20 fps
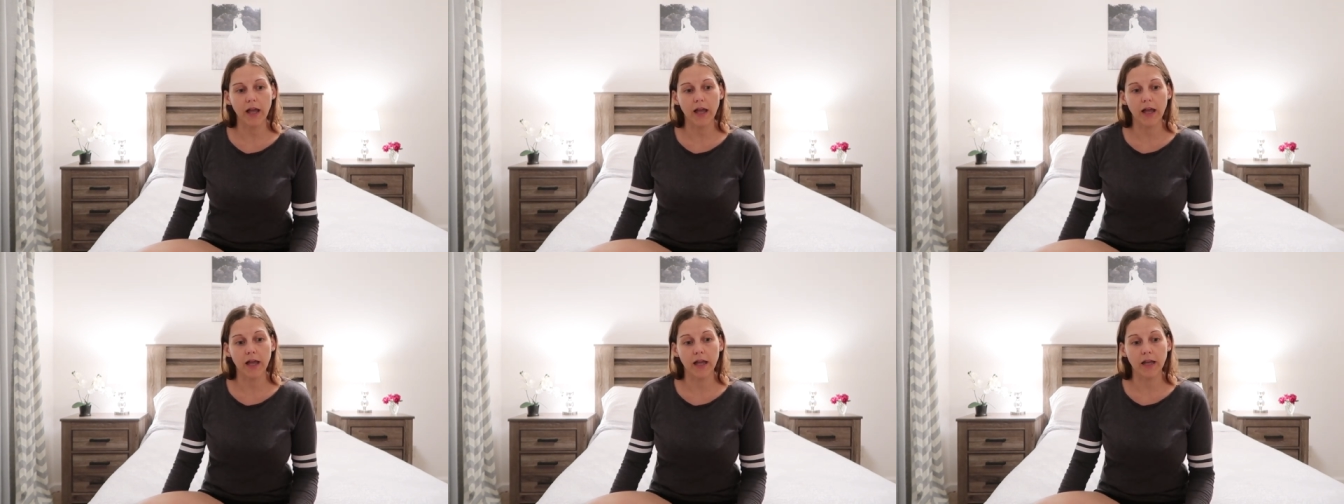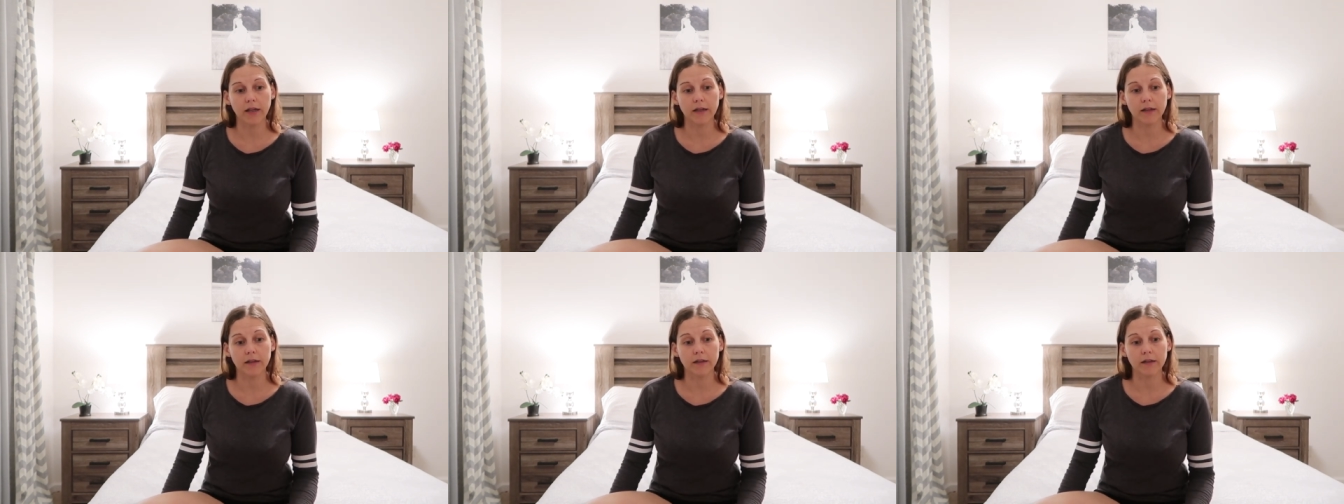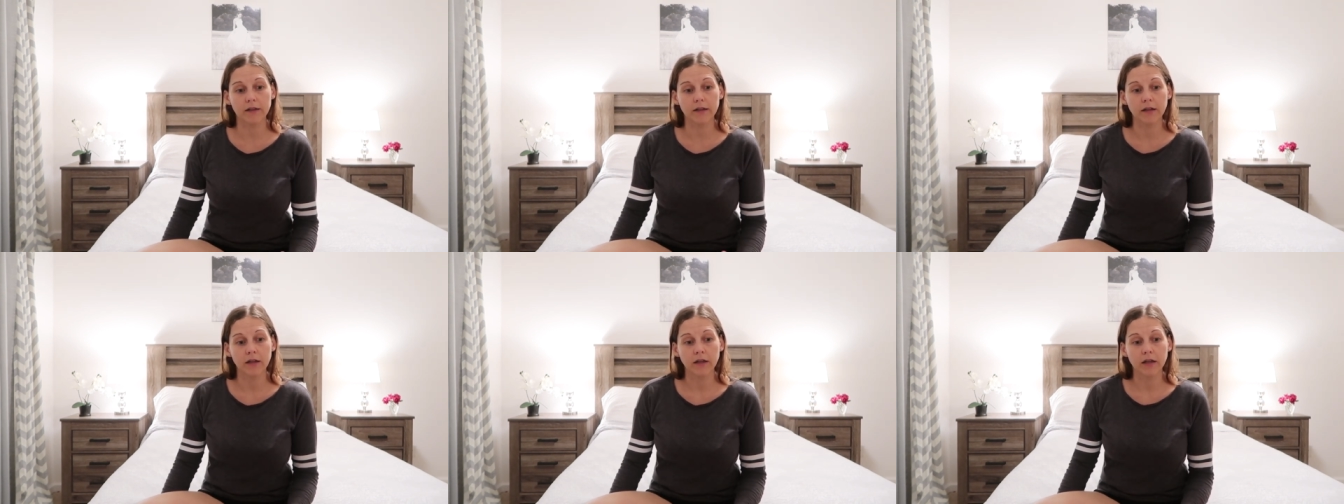
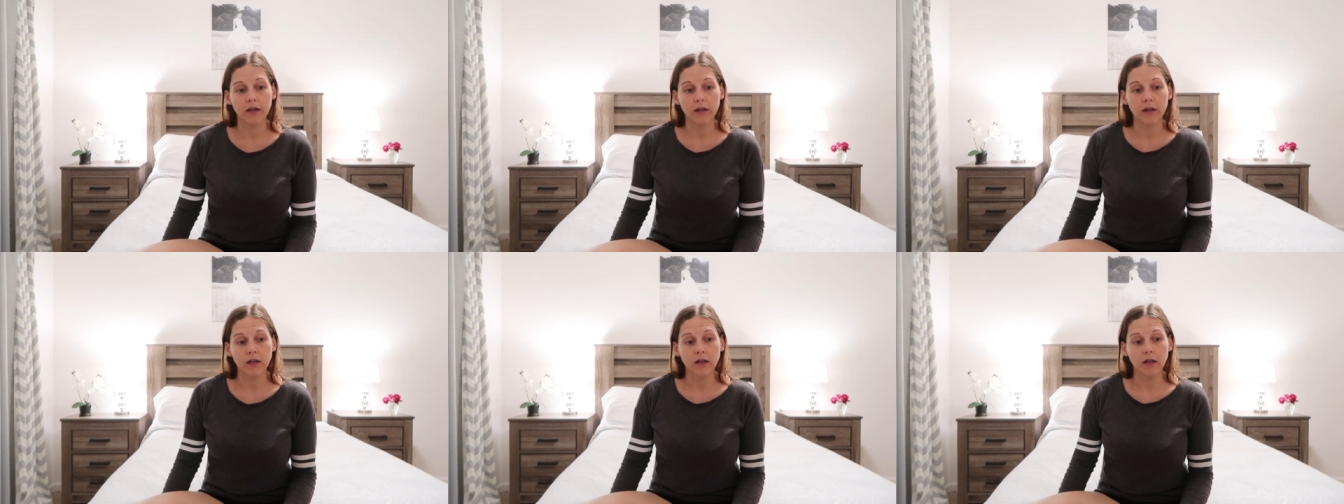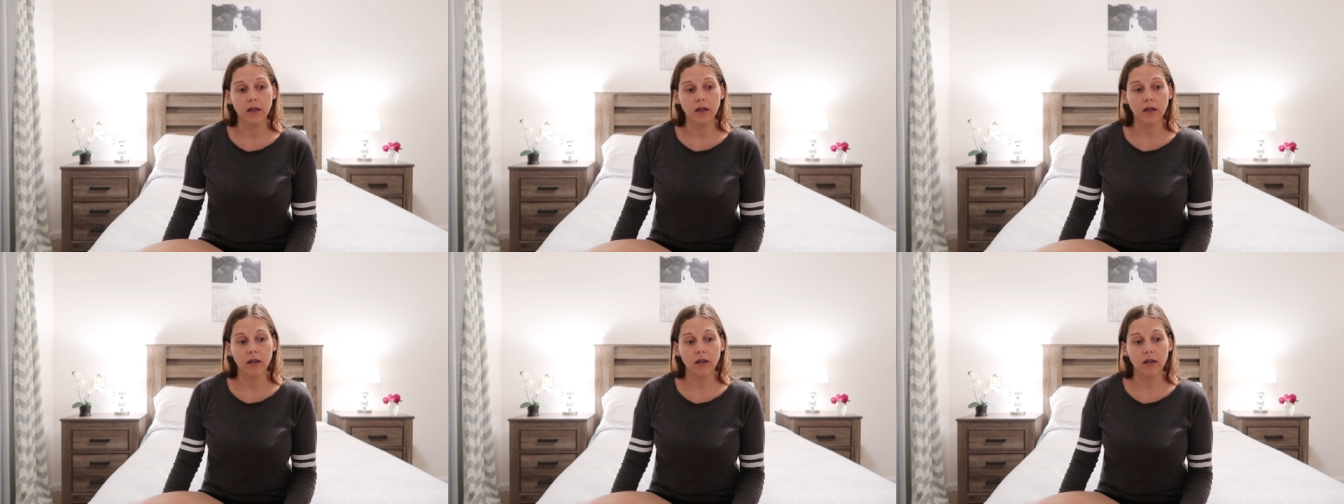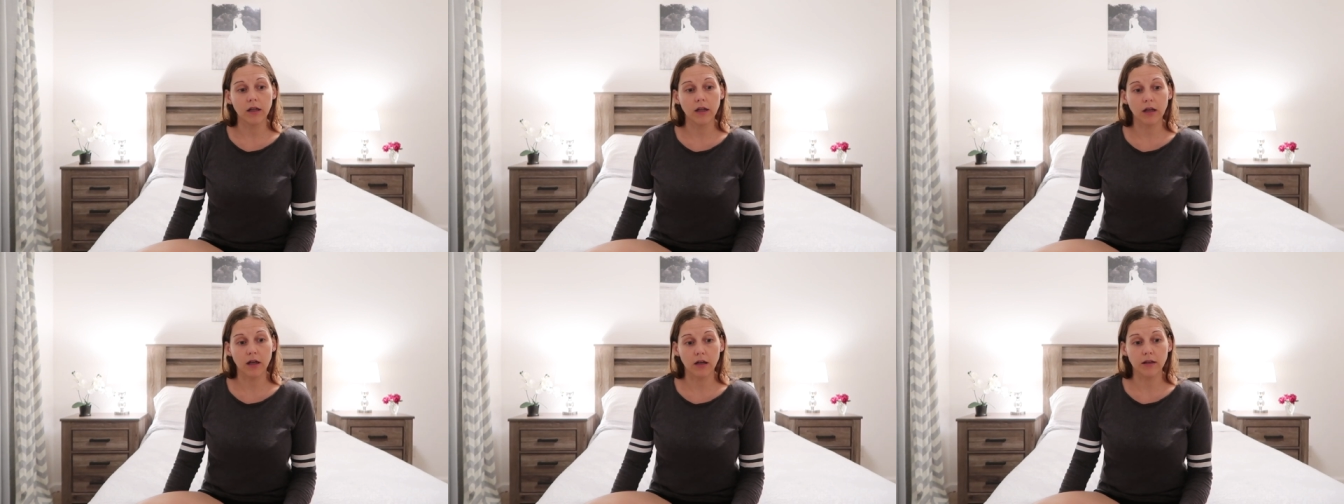and
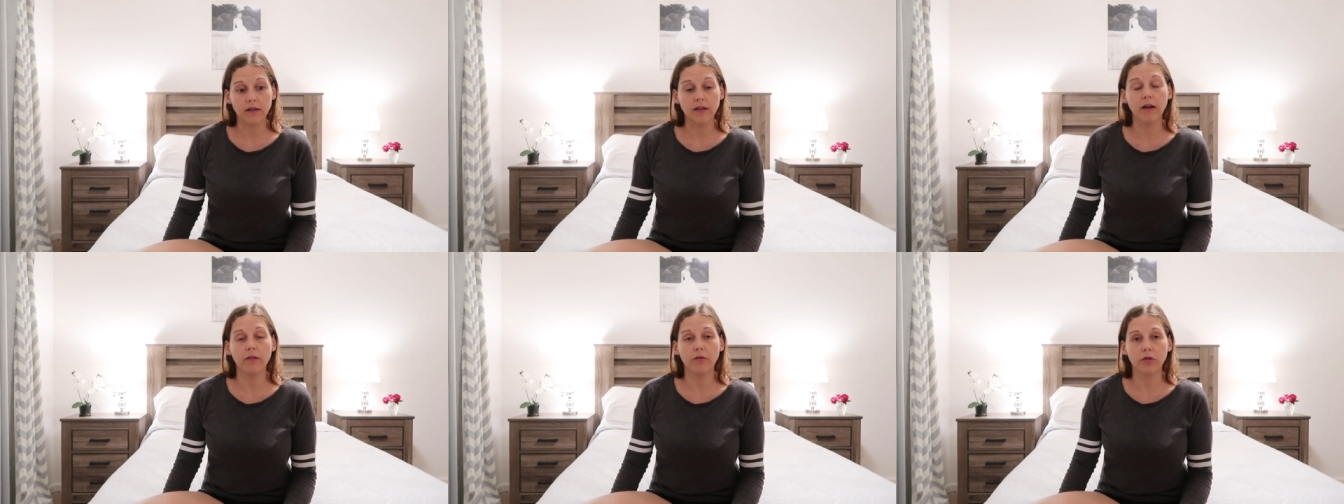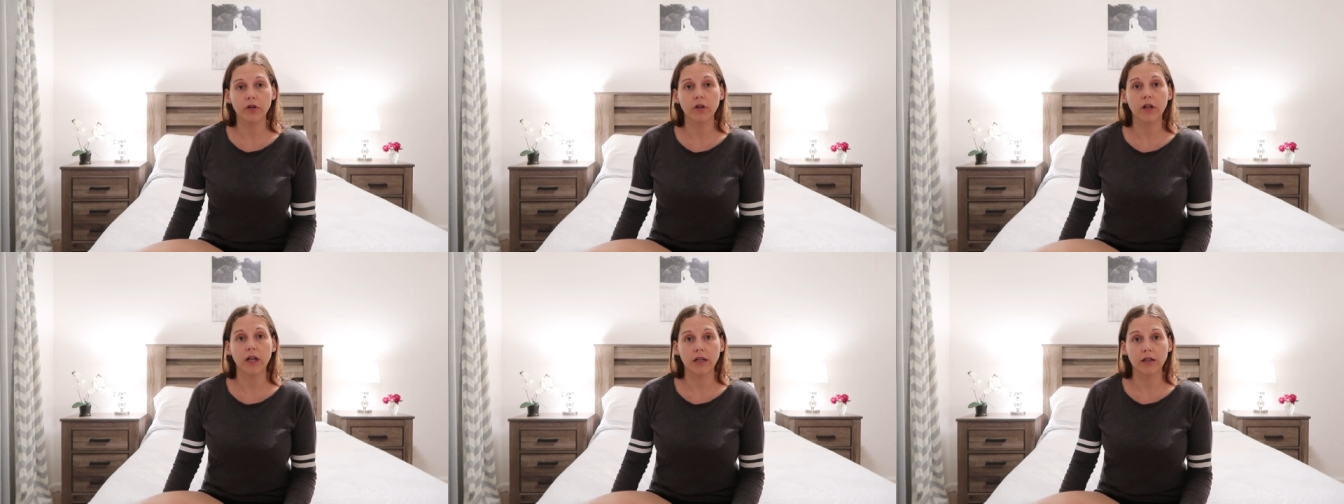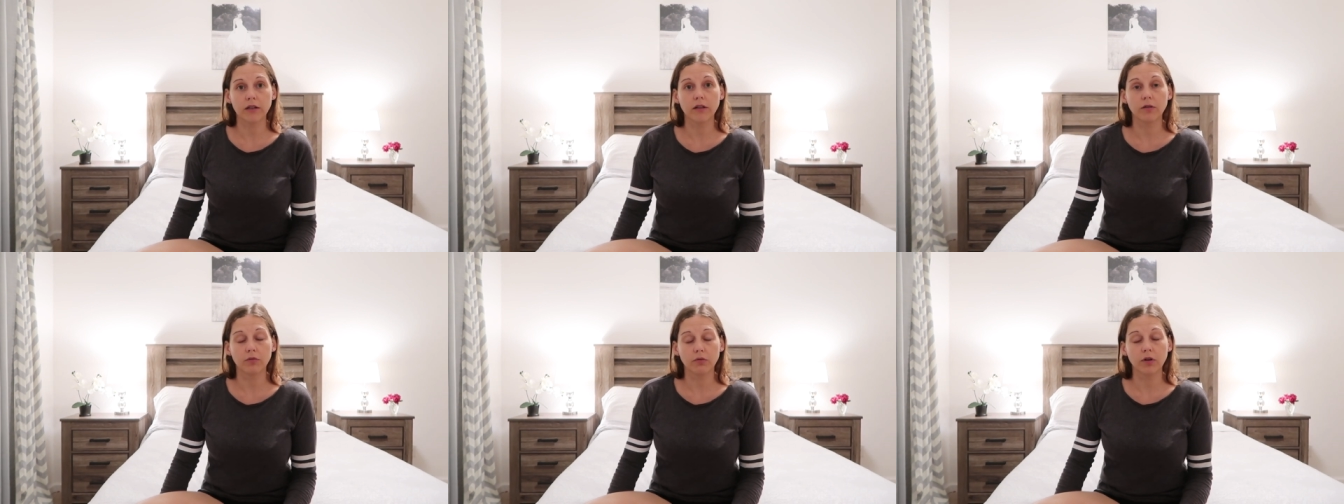yeah that was
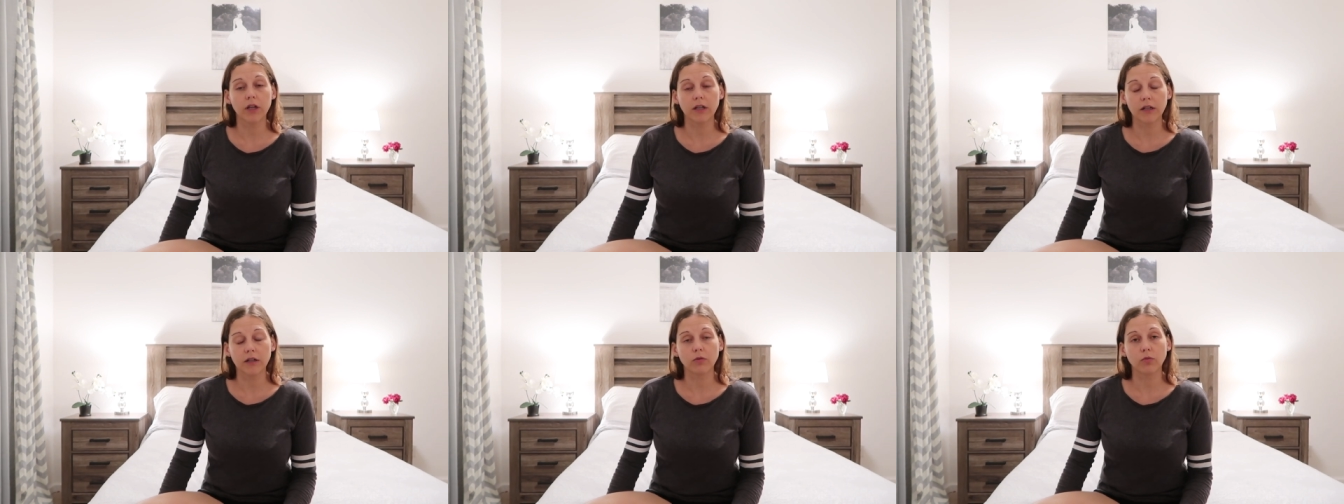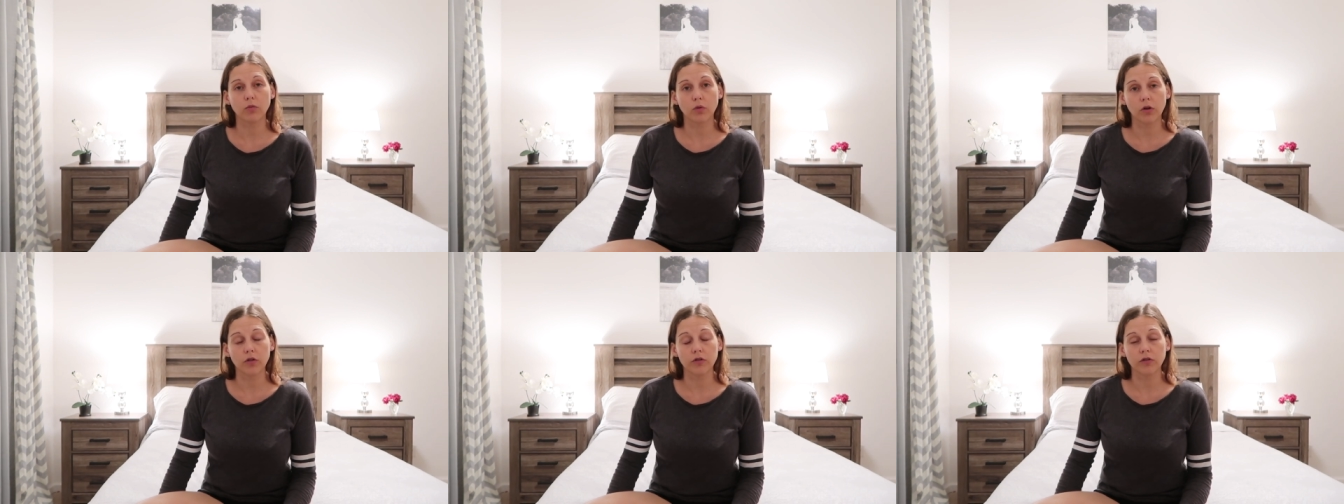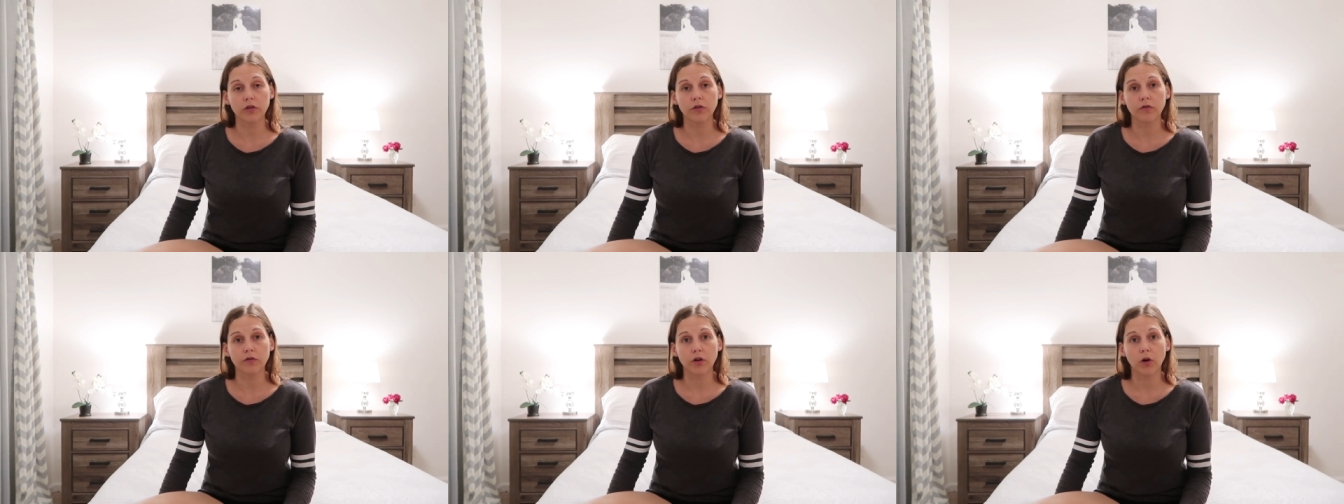like really the
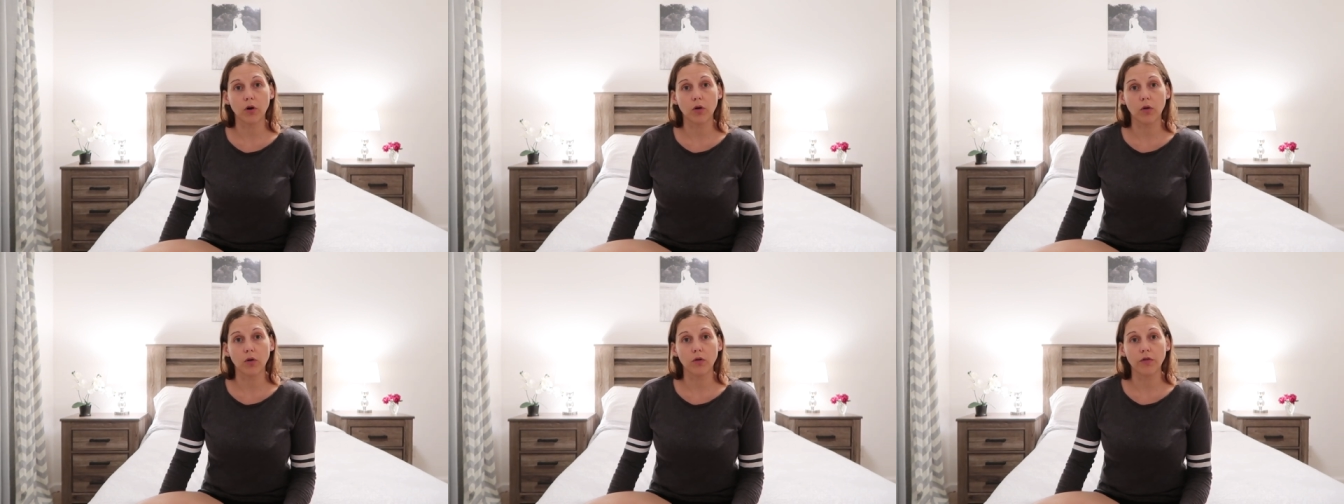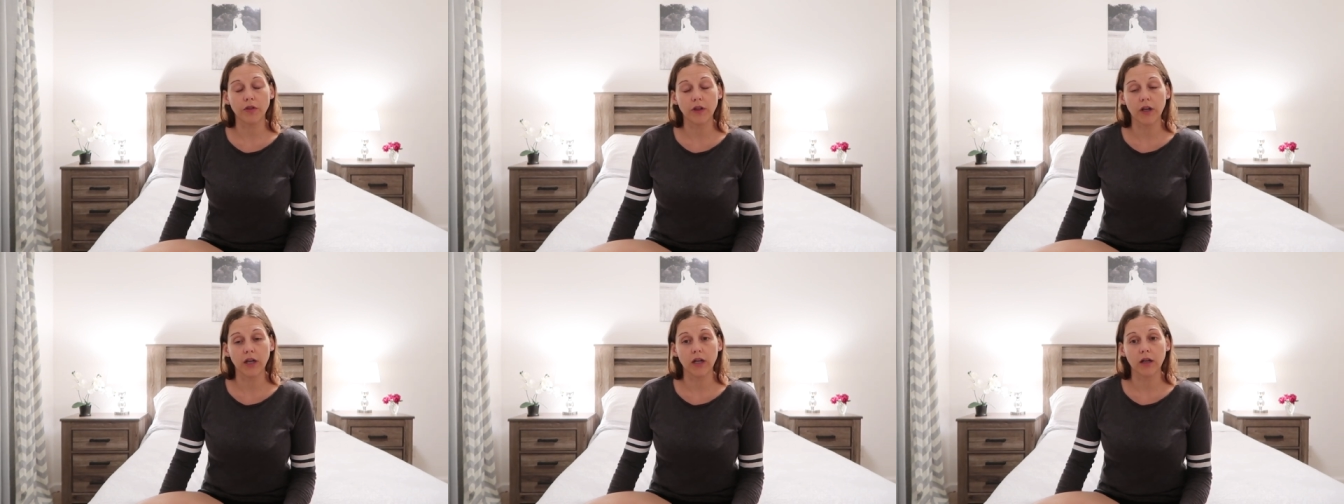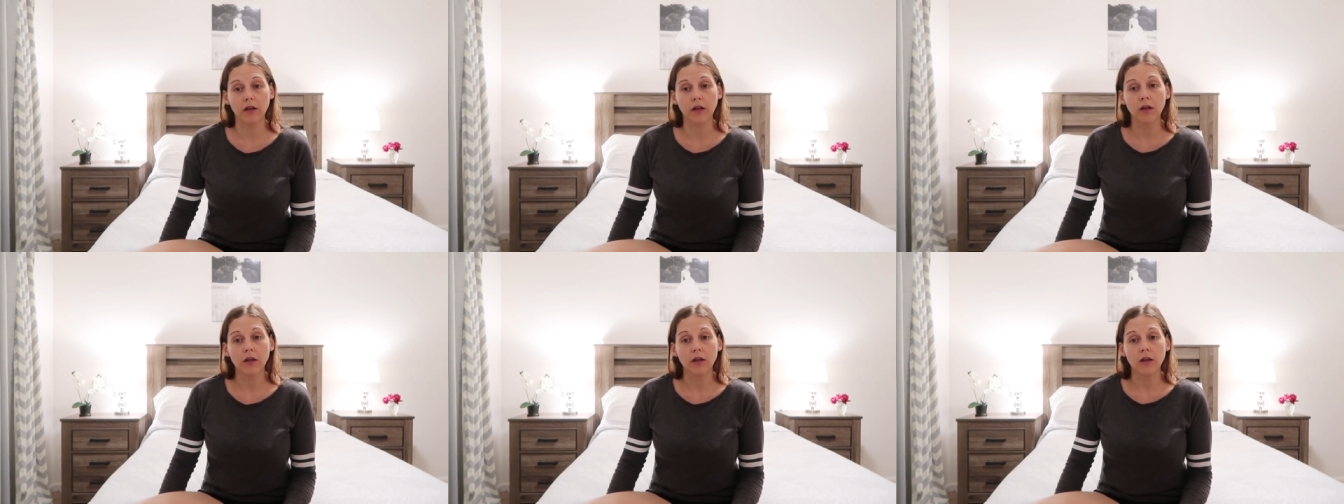worst of the whole
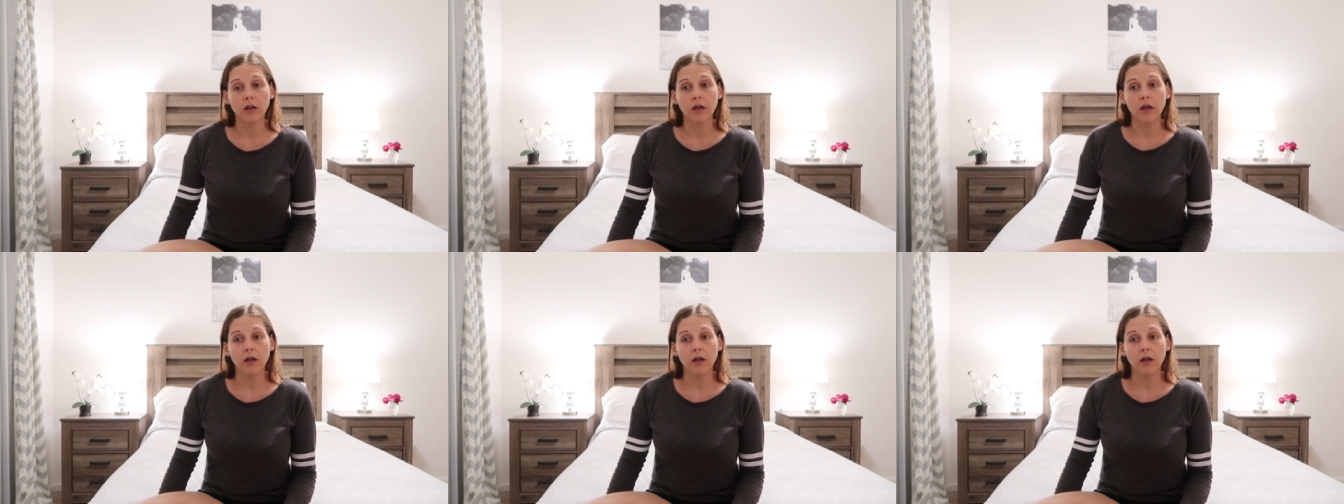thing